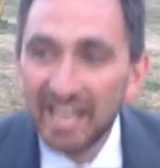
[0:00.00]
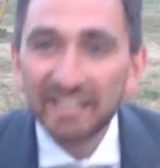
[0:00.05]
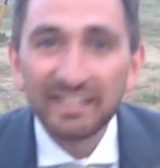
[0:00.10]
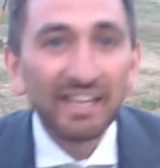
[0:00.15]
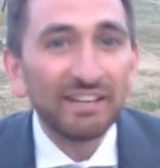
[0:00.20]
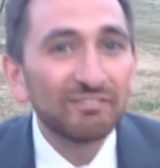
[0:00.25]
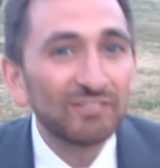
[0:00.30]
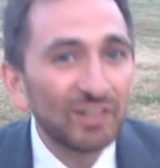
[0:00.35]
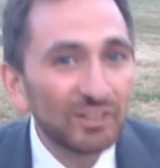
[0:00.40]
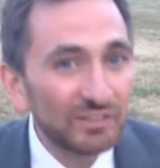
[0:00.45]

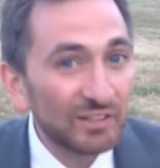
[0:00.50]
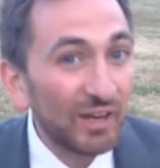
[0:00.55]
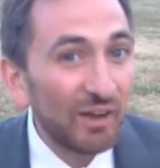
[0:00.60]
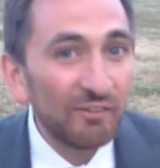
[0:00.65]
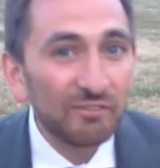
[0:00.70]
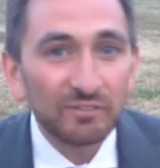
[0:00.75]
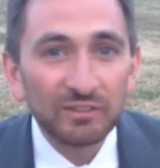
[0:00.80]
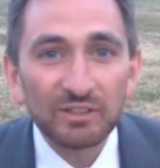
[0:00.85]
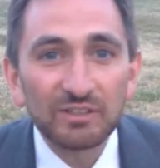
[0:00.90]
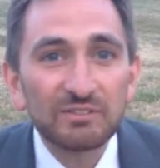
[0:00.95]
They've looked
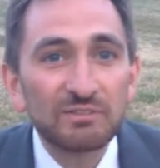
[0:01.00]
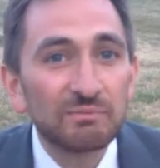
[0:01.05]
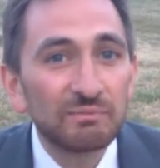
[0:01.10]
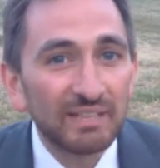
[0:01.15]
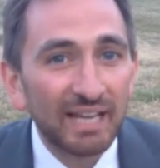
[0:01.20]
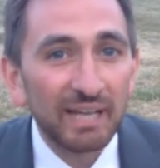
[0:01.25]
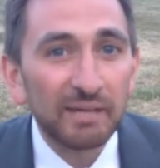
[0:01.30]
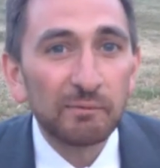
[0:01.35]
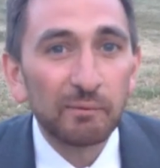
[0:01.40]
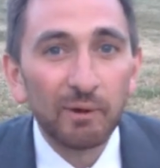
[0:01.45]
after us from
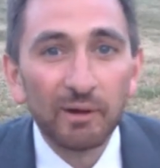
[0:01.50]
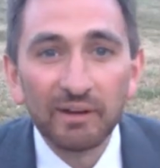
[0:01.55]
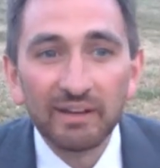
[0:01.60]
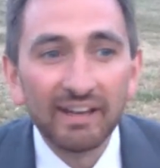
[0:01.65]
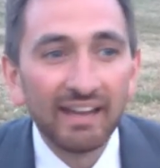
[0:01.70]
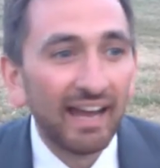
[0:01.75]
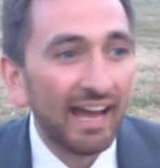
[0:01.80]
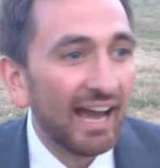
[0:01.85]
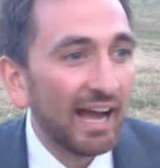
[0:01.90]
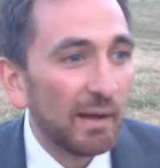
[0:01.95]
day
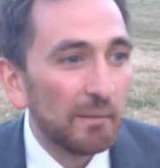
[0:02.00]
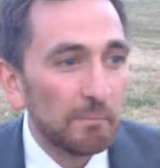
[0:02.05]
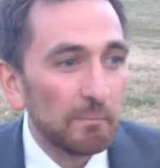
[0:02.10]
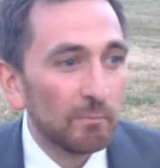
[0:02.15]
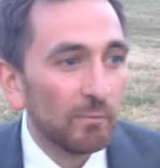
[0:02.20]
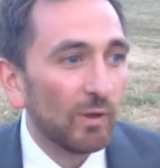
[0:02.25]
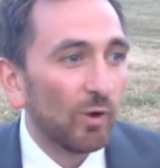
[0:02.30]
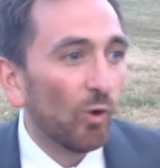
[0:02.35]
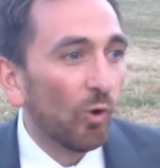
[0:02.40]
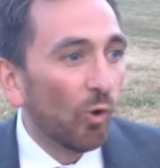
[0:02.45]
one.
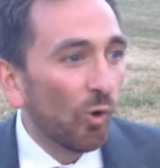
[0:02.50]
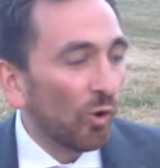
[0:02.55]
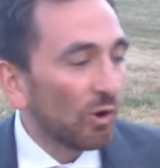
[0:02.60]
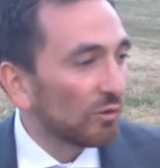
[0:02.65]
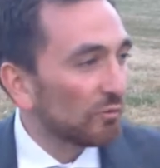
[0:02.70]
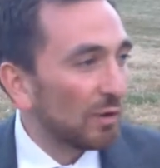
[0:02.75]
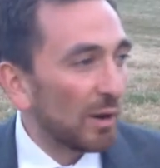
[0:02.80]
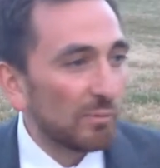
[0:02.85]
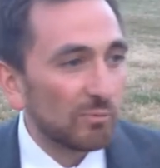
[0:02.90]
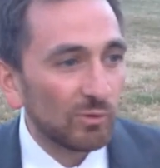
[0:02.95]

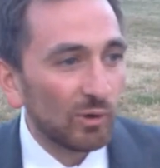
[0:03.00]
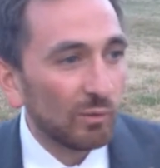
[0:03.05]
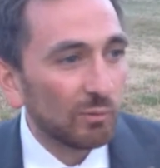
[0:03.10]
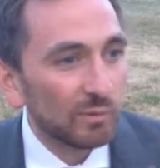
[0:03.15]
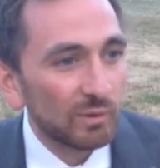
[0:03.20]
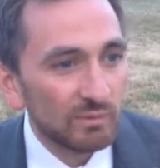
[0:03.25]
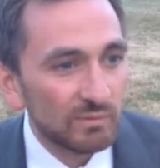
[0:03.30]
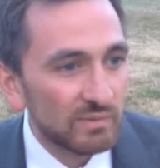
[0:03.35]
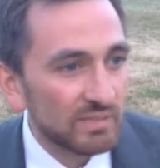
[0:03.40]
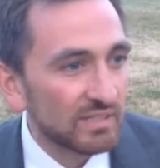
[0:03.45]
All of our
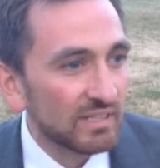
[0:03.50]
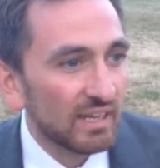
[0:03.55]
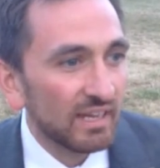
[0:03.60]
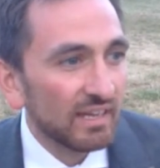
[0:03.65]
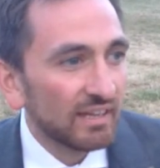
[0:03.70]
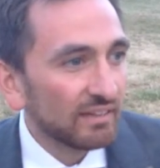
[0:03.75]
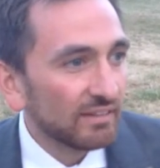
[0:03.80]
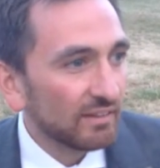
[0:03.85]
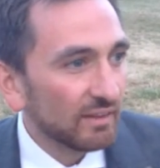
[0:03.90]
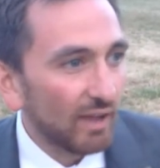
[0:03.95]
problems,
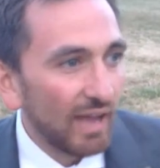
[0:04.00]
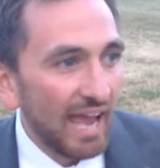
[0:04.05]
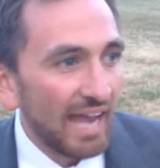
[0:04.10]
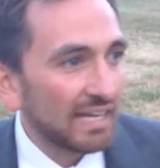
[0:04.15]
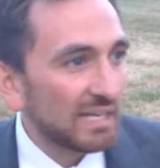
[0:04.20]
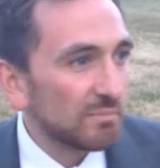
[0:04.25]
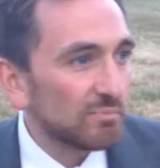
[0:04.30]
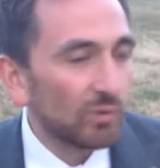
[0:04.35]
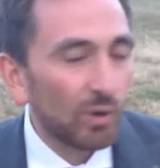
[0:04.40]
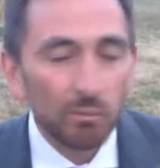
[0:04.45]

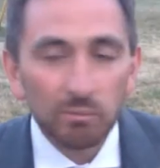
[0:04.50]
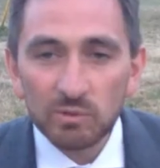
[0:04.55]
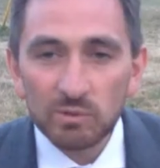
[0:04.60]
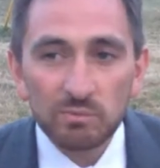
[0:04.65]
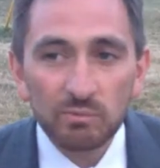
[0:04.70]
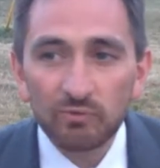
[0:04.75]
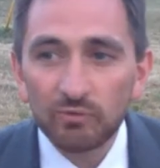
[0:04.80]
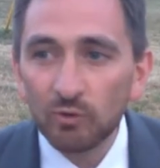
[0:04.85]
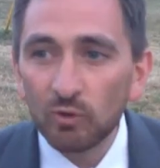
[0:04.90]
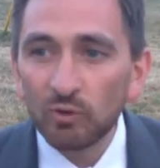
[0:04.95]
any
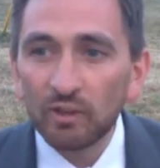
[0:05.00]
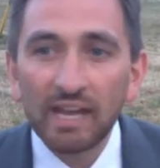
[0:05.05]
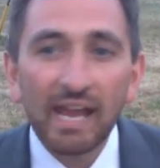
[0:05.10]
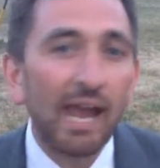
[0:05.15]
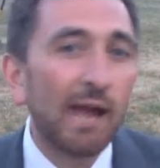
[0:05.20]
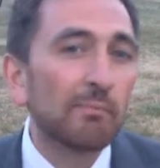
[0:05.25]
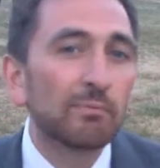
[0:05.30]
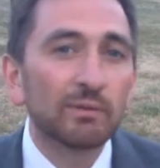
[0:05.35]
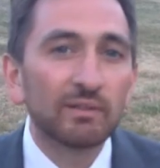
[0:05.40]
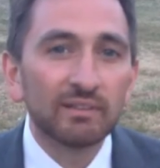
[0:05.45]
problems before they
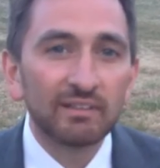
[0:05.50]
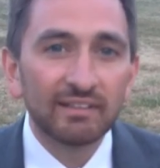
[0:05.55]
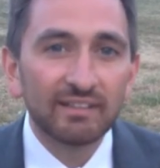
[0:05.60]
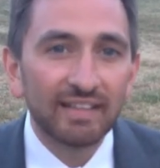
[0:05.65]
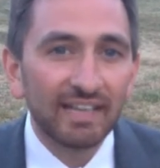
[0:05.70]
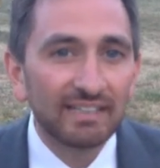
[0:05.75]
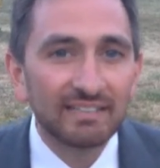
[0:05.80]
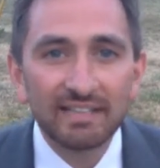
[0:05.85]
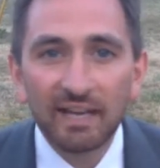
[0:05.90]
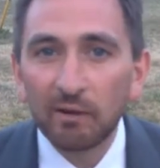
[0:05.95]
happened,
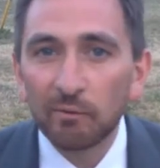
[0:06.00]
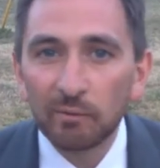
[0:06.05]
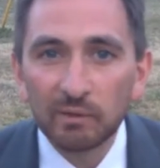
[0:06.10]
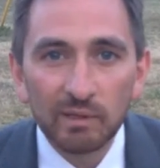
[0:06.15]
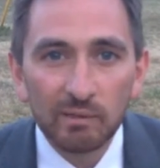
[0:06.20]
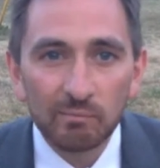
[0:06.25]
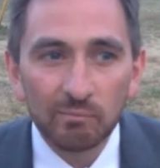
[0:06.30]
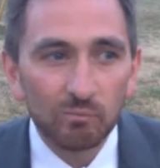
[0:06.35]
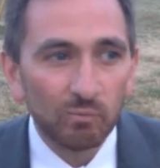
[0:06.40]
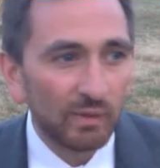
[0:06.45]
they dealt
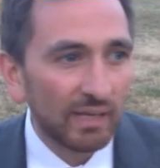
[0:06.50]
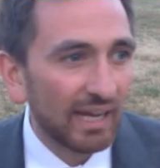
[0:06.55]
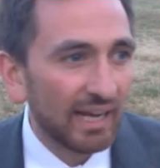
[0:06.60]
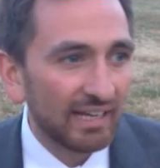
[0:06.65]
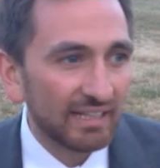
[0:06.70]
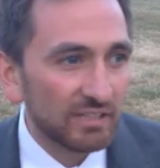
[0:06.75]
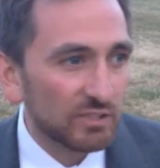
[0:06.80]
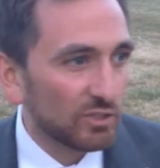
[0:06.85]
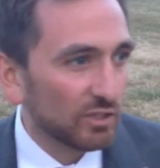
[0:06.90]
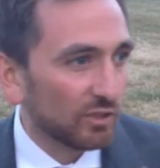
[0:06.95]
with them. We
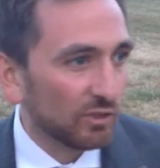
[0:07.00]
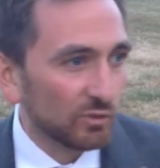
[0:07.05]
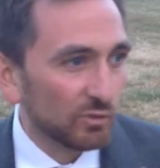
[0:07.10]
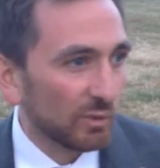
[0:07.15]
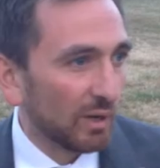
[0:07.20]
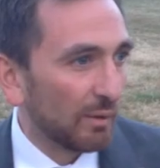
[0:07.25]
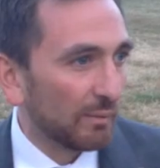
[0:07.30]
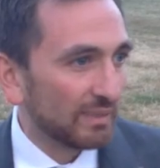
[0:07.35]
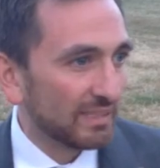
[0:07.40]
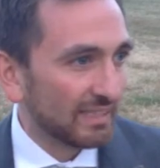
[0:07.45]
had issues
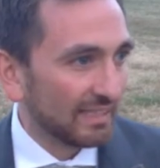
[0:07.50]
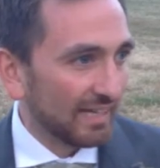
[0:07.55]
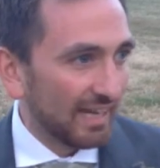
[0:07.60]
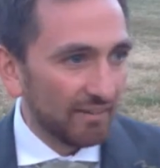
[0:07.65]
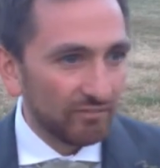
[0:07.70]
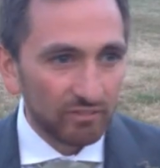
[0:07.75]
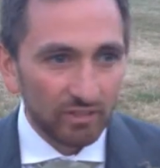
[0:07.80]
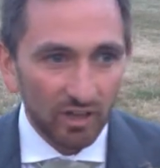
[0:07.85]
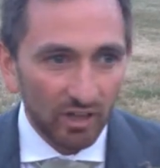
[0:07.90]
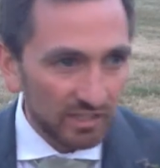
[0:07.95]
where we didn't
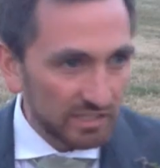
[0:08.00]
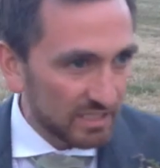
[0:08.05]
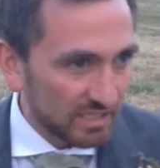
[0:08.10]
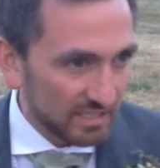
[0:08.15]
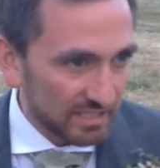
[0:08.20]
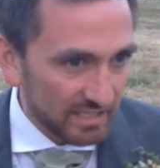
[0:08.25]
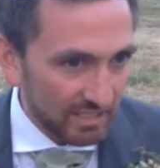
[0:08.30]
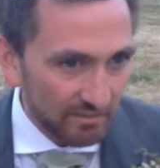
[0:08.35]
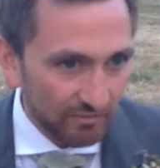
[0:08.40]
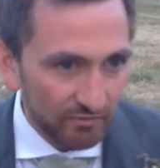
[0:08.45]
have
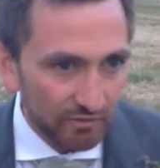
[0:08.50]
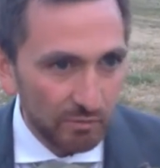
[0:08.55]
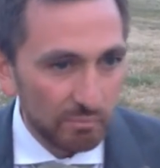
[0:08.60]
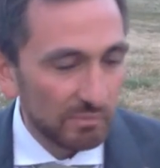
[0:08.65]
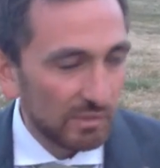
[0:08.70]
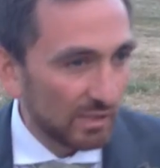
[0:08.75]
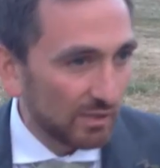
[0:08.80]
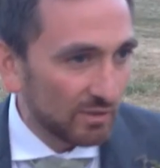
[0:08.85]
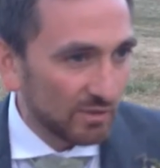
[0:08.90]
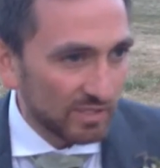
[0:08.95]
licensing for
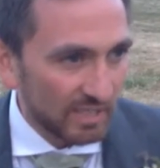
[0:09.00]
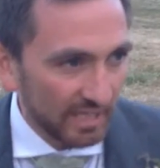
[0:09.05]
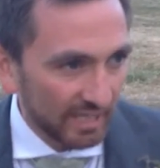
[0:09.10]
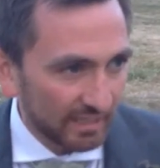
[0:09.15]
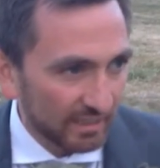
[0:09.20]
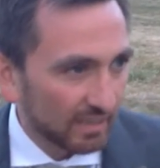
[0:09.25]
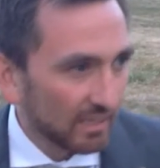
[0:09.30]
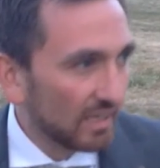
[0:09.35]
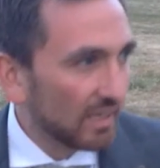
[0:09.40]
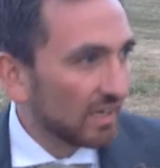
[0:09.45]

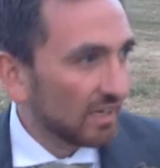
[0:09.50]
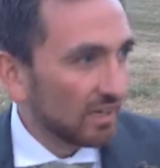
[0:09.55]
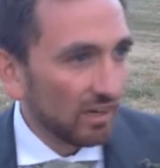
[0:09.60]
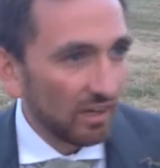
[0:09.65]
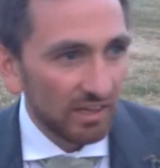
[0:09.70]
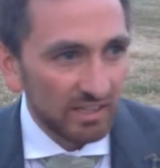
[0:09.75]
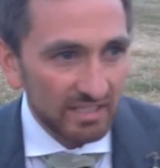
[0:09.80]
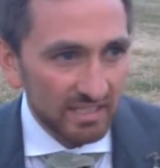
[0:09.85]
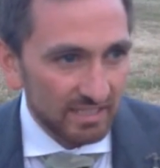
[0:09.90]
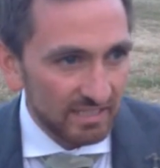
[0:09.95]
music,
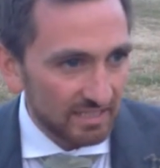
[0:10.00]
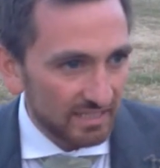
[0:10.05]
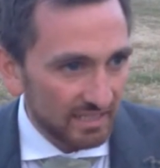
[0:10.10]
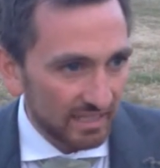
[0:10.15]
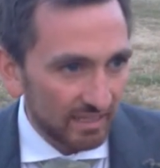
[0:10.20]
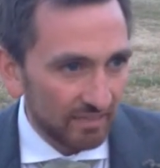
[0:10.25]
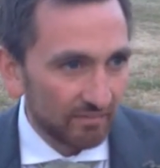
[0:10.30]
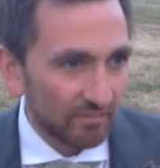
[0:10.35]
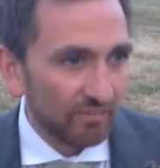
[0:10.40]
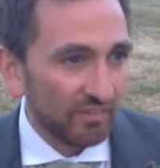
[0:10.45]

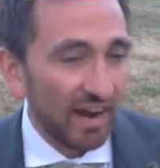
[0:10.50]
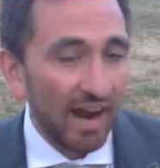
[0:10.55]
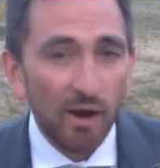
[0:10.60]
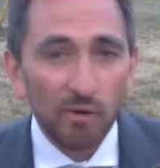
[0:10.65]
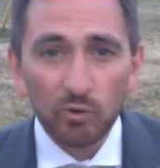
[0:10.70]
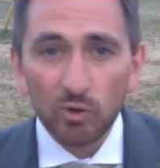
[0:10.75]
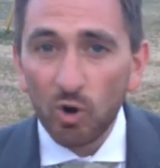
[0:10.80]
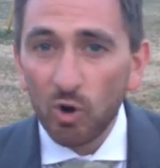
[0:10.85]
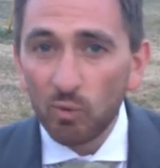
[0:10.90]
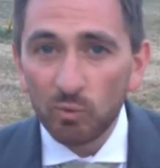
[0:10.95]
licensing for
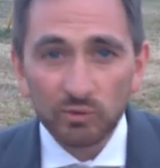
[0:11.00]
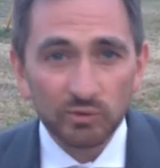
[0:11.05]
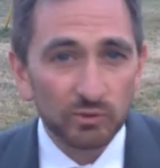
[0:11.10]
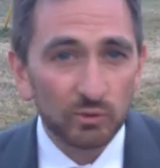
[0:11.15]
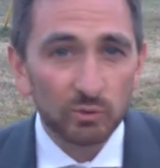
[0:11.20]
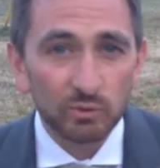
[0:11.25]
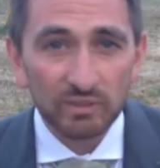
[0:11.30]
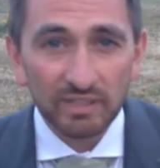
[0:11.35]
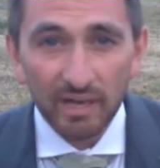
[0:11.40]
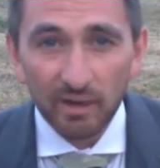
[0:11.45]
alcohol was
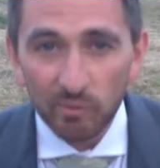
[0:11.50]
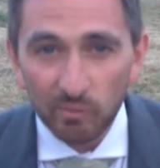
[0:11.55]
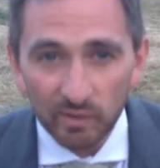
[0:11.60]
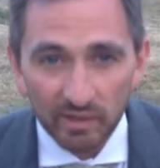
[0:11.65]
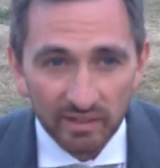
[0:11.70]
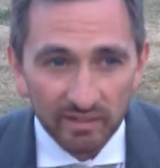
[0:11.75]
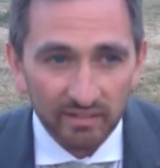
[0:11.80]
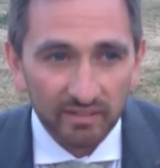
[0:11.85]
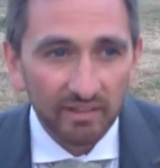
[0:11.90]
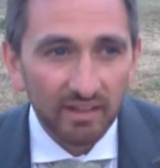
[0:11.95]
all dealt
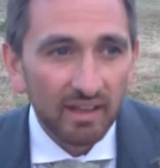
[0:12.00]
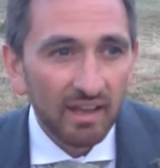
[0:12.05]
with.